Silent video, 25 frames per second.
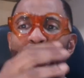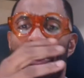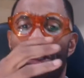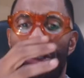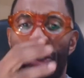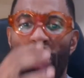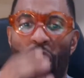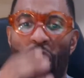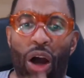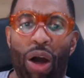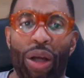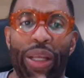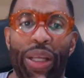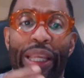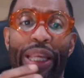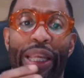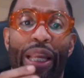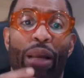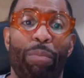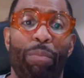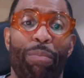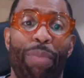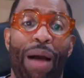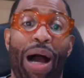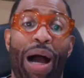talking
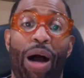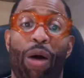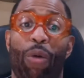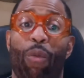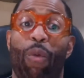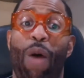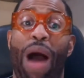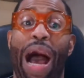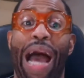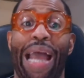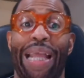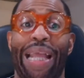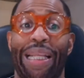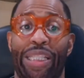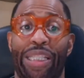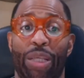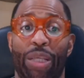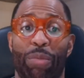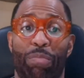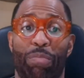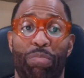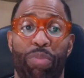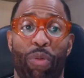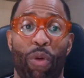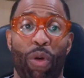about why it's
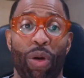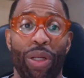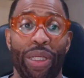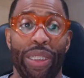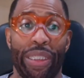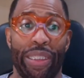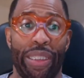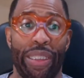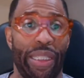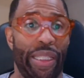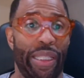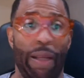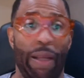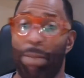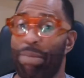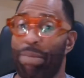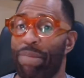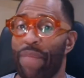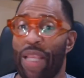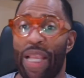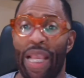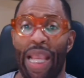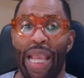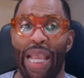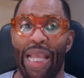important to them,
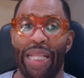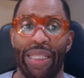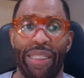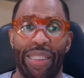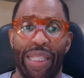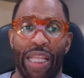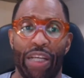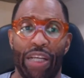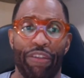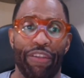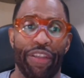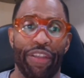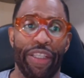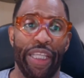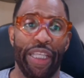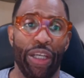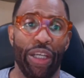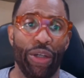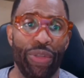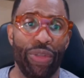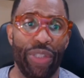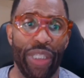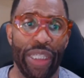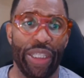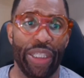instead of
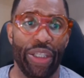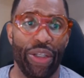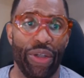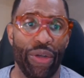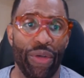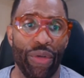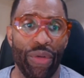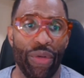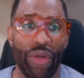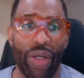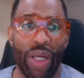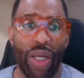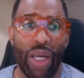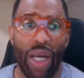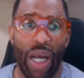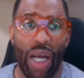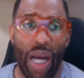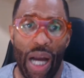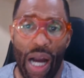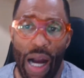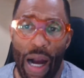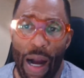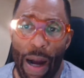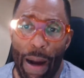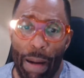guilting you,
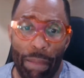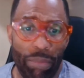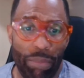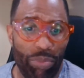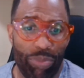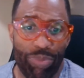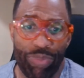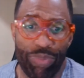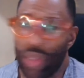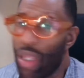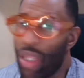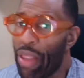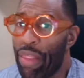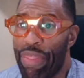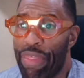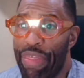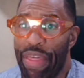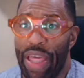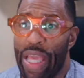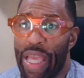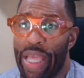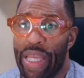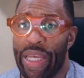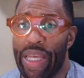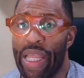um,
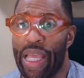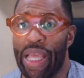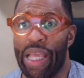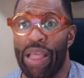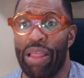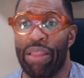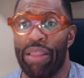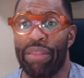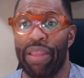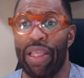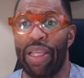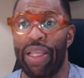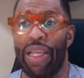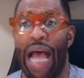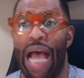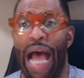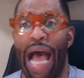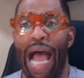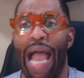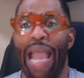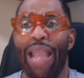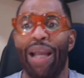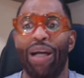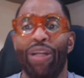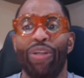then then
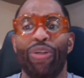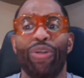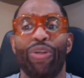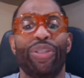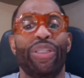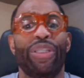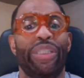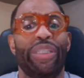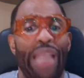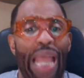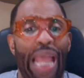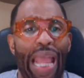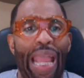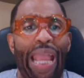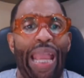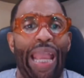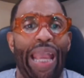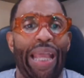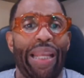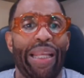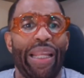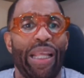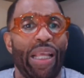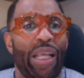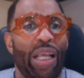I
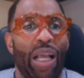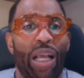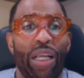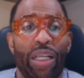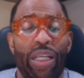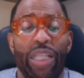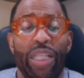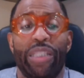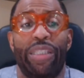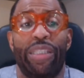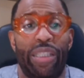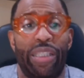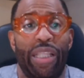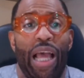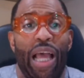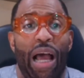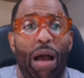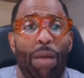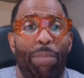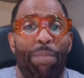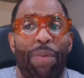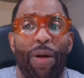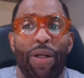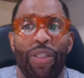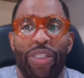understand because
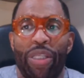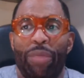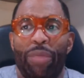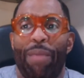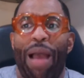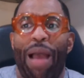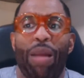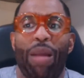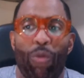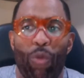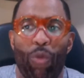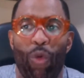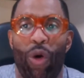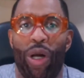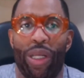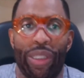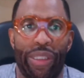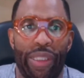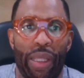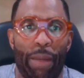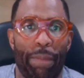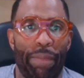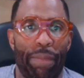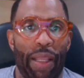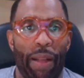a person might want
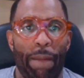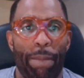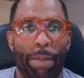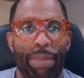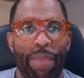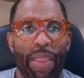something.